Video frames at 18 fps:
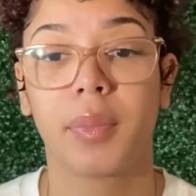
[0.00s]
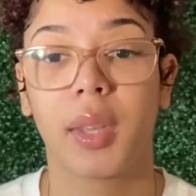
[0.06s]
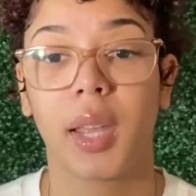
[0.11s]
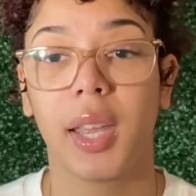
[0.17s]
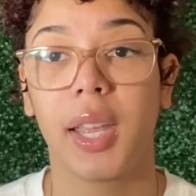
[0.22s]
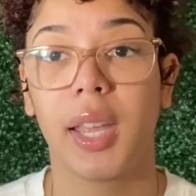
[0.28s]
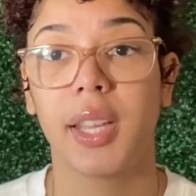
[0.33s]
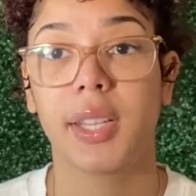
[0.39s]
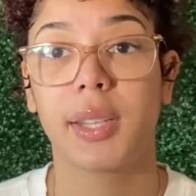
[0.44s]

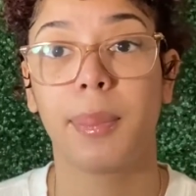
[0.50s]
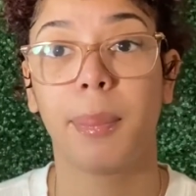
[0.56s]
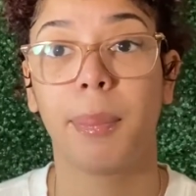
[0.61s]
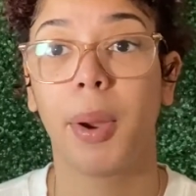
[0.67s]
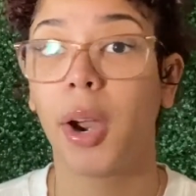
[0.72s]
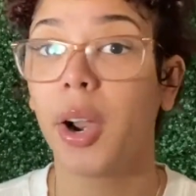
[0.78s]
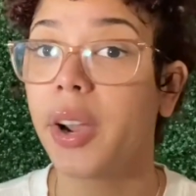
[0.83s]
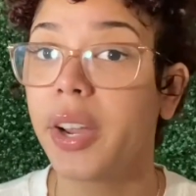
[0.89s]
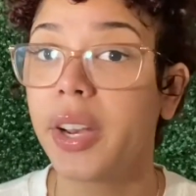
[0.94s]
is
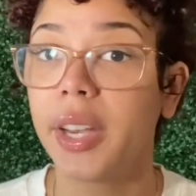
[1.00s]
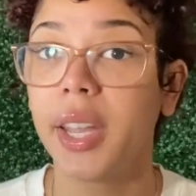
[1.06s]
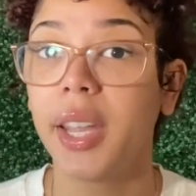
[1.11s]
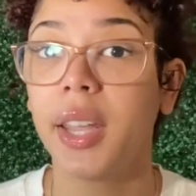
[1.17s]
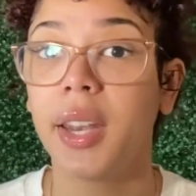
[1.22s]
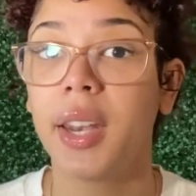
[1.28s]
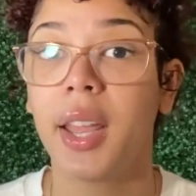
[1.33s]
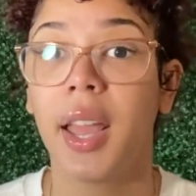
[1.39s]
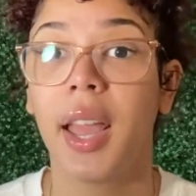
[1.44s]

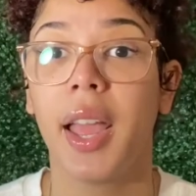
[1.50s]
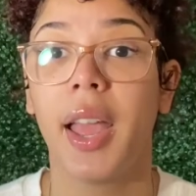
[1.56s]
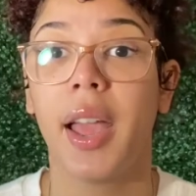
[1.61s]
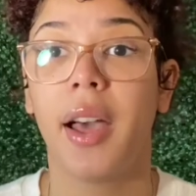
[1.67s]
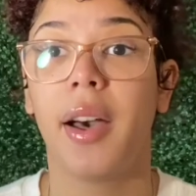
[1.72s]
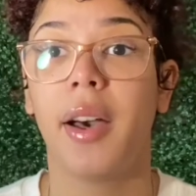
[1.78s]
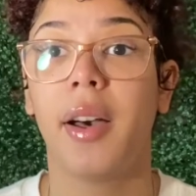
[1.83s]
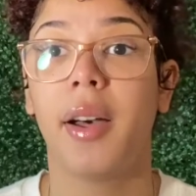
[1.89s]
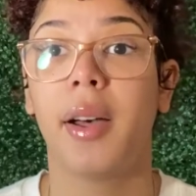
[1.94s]
pertinent
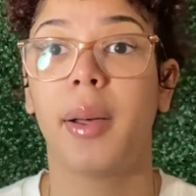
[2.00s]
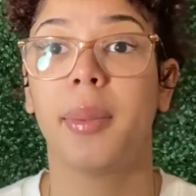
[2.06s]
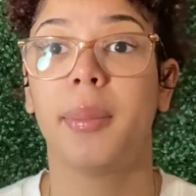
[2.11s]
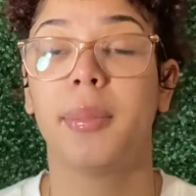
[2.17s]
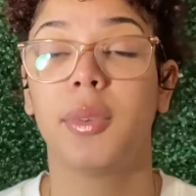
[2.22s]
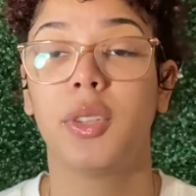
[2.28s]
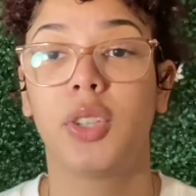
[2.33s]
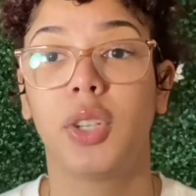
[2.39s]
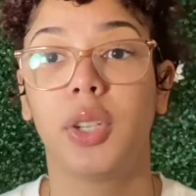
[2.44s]

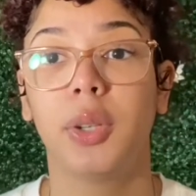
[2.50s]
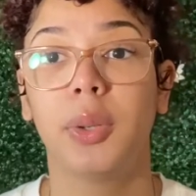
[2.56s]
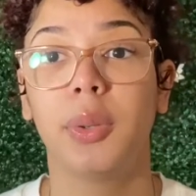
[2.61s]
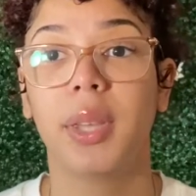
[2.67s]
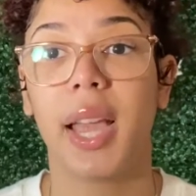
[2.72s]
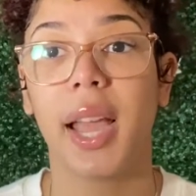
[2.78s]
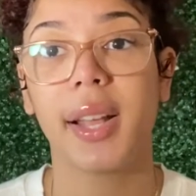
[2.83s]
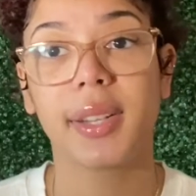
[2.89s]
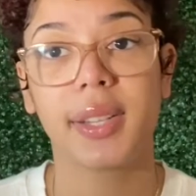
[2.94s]
to
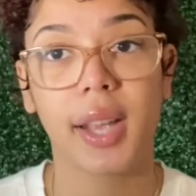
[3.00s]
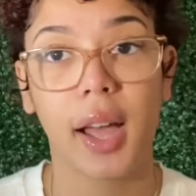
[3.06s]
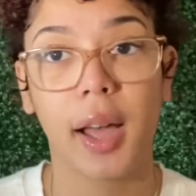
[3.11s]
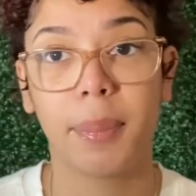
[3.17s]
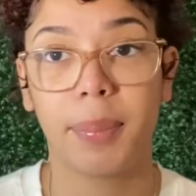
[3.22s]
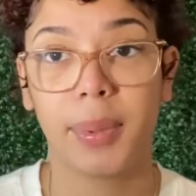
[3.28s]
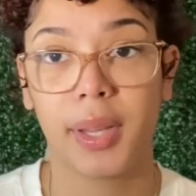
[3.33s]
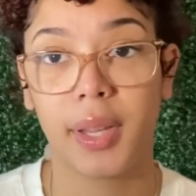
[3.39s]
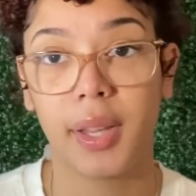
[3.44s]
that
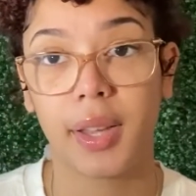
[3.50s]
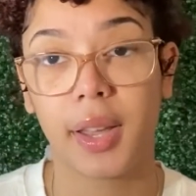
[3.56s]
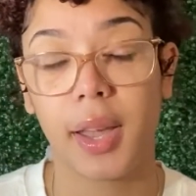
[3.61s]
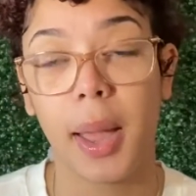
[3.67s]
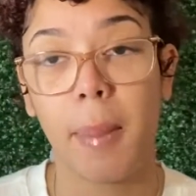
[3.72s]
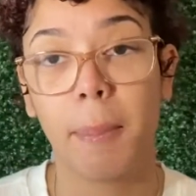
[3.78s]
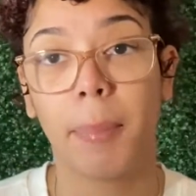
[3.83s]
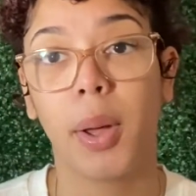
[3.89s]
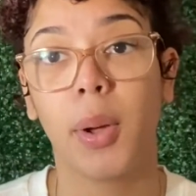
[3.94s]
topic,
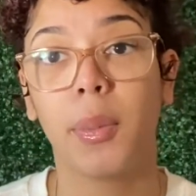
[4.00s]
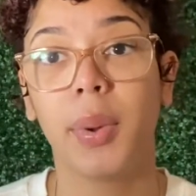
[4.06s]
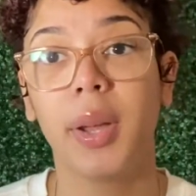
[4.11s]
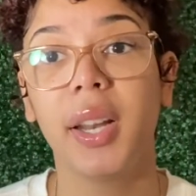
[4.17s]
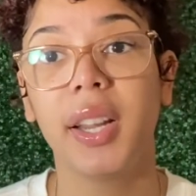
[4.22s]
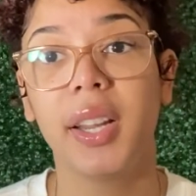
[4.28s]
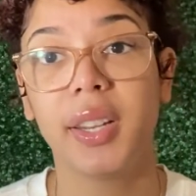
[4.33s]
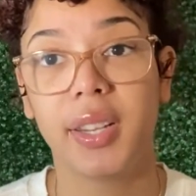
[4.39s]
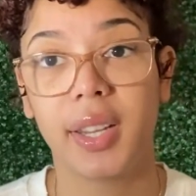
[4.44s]
but what
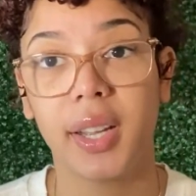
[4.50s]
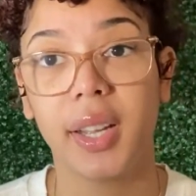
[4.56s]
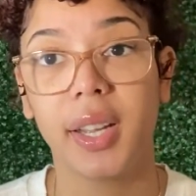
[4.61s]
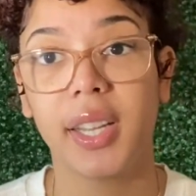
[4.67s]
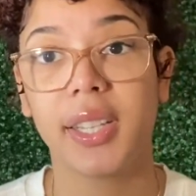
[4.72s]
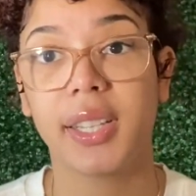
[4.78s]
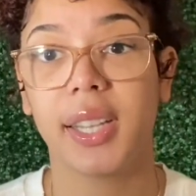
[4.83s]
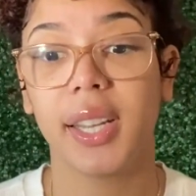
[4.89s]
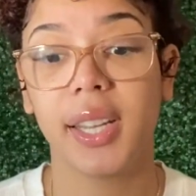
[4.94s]
it
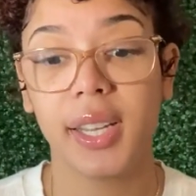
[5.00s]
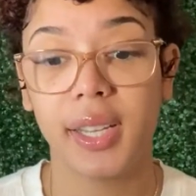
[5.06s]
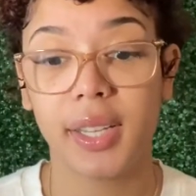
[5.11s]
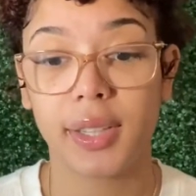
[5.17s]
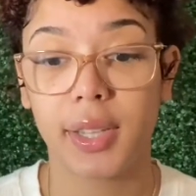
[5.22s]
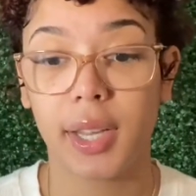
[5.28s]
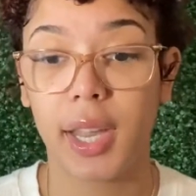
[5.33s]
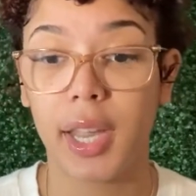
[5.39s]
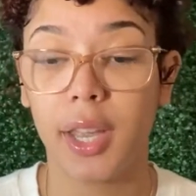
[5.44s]
does
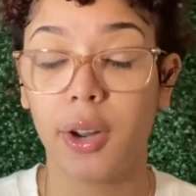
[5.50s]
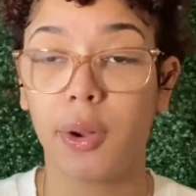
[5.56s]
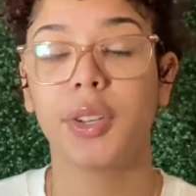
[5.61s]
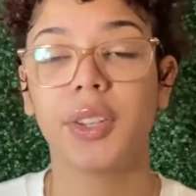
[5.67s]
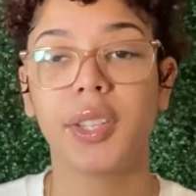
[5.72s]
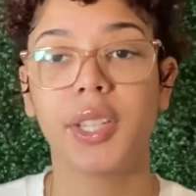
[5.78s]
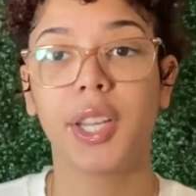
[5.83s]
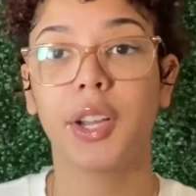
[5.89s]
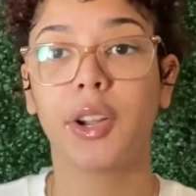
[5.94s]
is
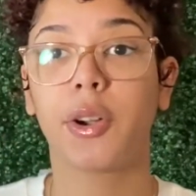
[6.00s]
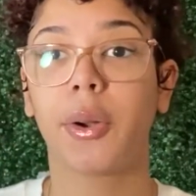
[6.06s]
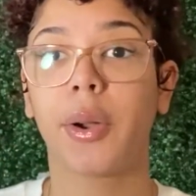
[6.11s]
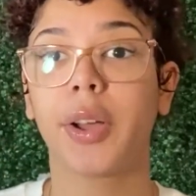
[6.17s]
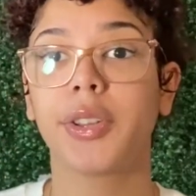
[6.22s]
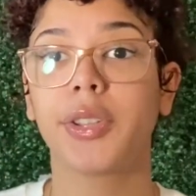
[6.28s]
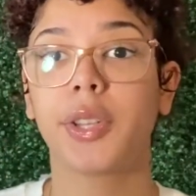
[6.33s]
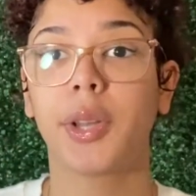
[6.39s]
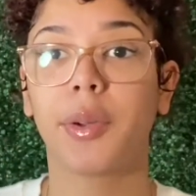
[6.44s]
it'll see a
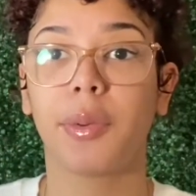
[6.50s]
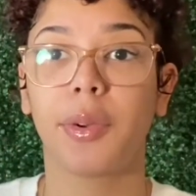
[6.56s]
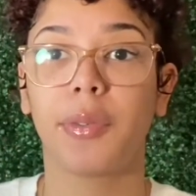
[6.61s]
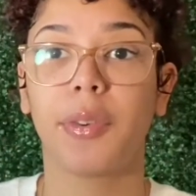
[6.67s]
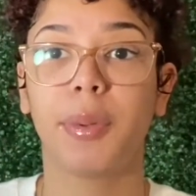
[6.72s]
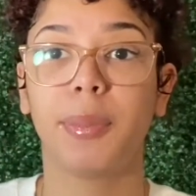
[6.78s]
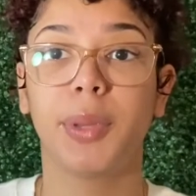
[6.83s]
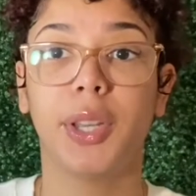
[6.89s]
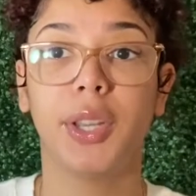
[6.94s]
crossover
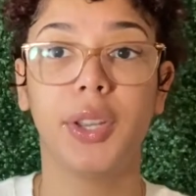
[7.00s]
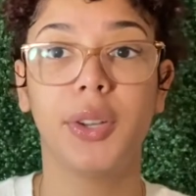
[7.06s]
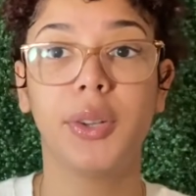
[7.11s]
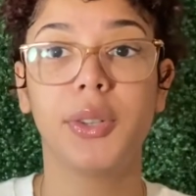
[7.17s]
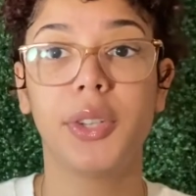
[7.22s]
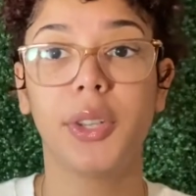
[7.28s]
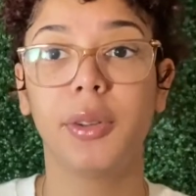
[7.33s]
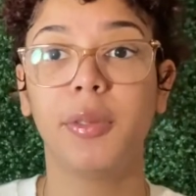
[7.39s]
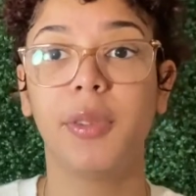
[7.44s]
from the
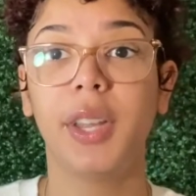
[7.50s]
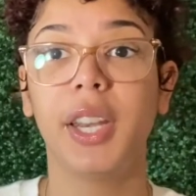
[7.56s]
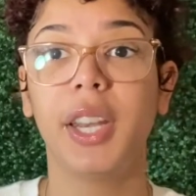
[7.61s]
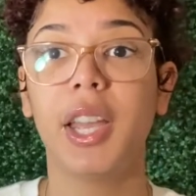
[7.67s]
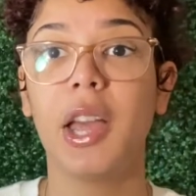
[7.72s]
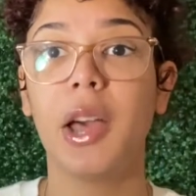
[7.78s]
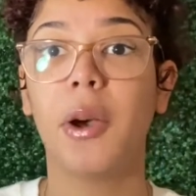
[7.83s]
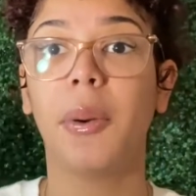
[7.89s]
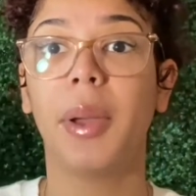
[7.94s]
YouTube
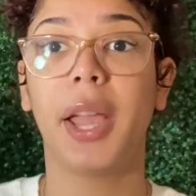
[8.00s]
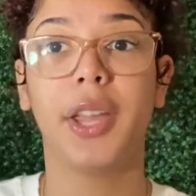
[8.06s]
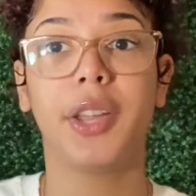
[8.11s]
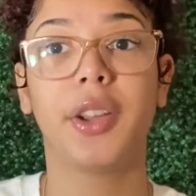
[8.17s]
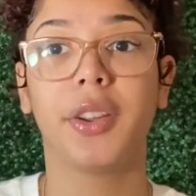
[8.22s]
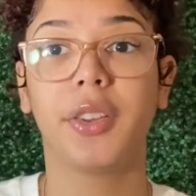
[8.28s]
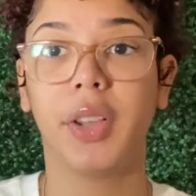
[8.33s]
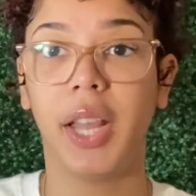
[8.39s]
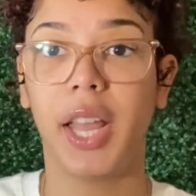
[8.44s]
video and
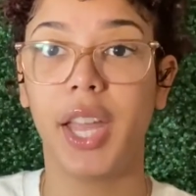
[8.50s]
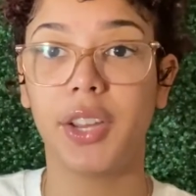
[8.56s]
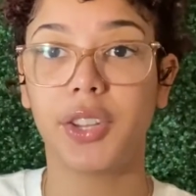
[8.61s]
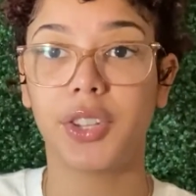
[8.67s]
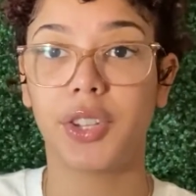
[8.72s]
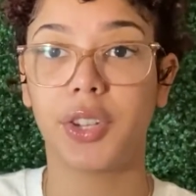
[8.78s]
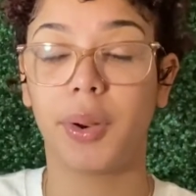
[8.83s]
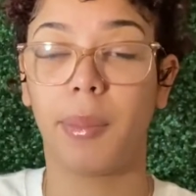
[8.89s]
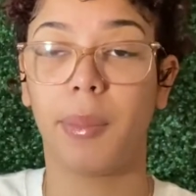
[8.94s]
your
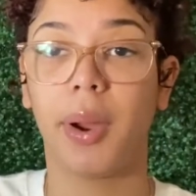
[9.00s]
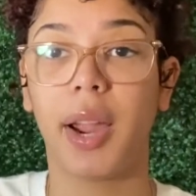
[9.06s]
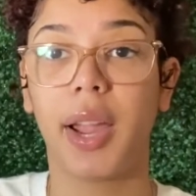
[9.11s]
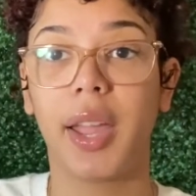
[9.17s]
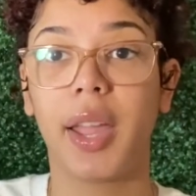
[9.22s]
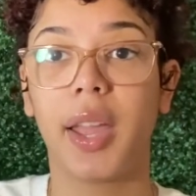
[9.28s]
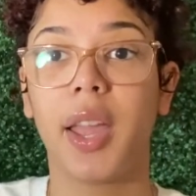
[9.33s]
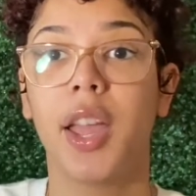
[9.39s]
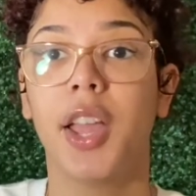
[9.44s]
lecture,
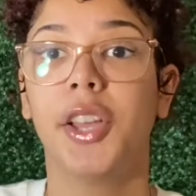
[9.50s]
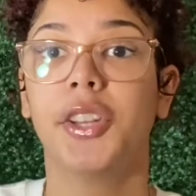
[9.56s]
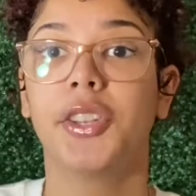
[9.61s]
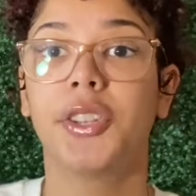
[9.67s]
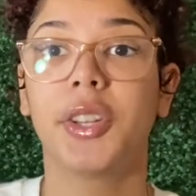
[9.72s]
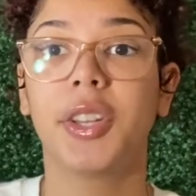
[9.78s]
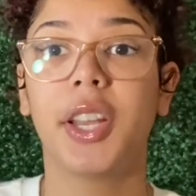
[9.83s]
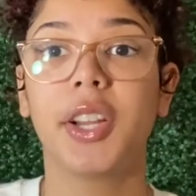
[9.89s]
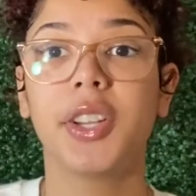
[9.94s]
right?
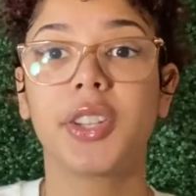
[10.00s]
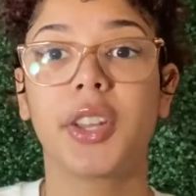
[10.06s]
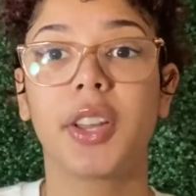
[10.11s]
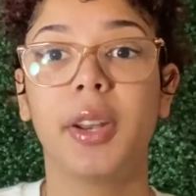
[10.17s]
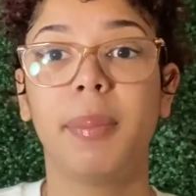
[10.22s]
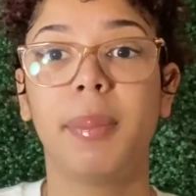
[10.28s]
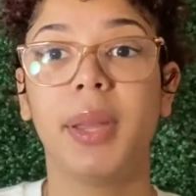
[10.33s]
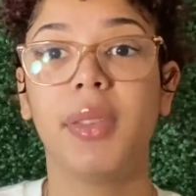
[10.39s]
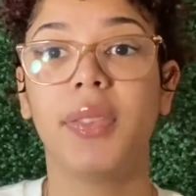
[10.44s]
So there's
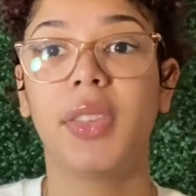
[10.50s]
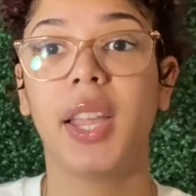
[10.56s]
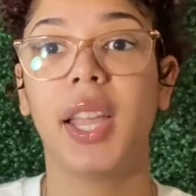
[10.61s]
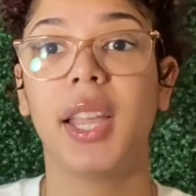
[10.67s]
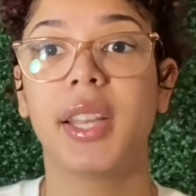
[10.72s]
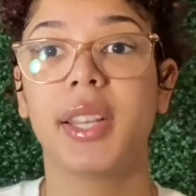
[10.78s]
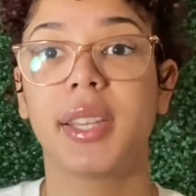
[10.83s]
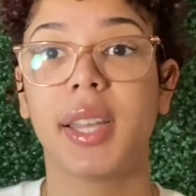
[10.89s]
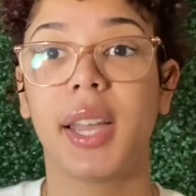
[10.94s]
going to be
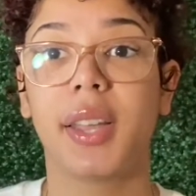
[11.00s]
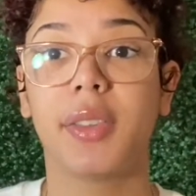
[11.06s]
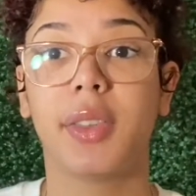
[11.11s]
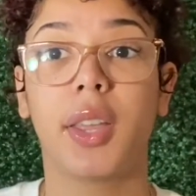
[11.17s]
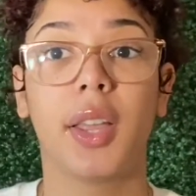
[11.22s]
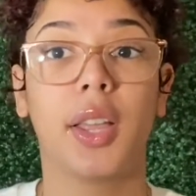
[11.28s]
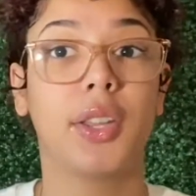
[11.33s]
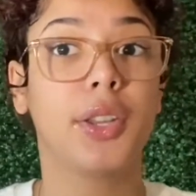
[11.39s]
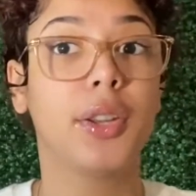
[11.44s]
things that
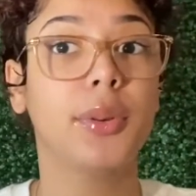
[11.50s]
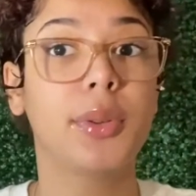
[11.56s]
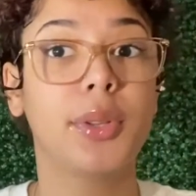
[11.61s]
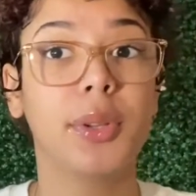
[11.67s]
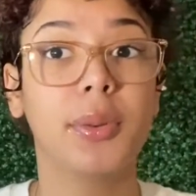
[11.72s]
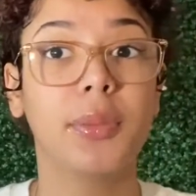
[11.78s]
the YouTube